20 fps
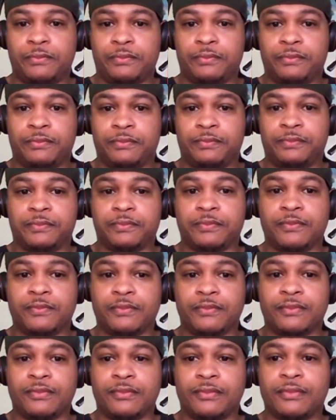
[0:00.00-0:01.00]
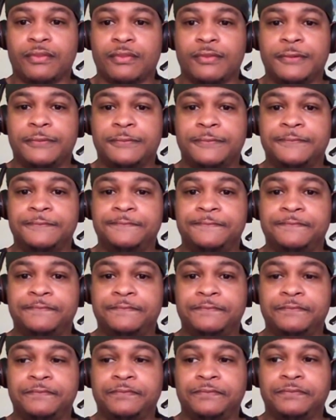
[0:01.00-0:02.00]

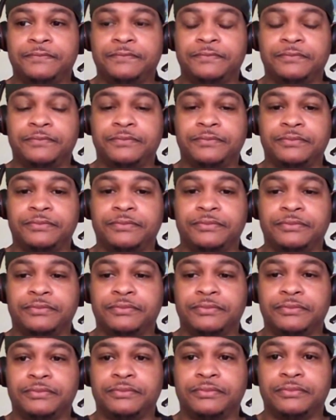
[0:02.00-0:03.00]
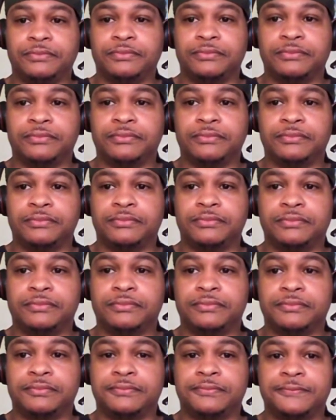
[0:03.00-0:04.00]

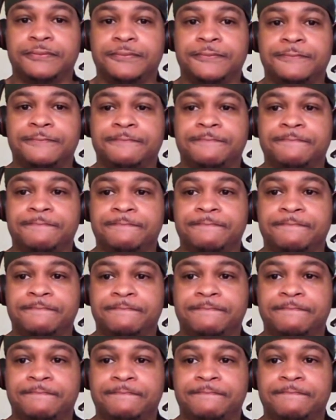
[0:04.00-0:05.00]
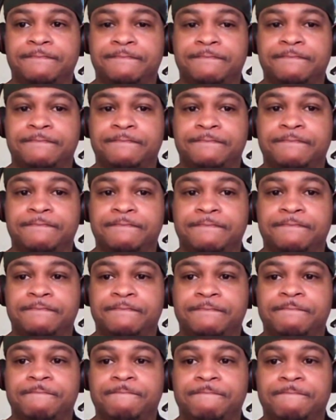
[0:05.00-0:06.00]

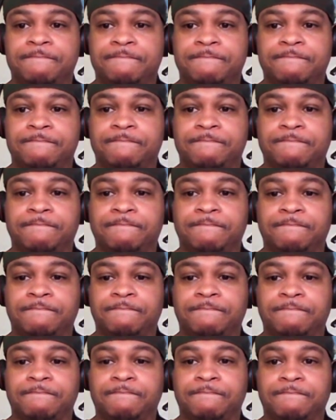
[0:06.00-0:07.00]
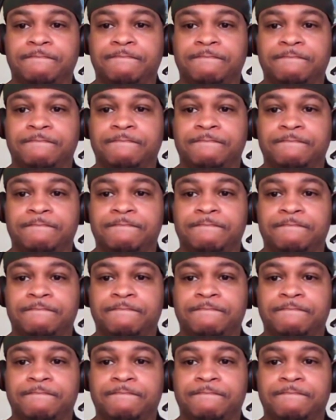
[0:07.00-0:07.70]
[no speech]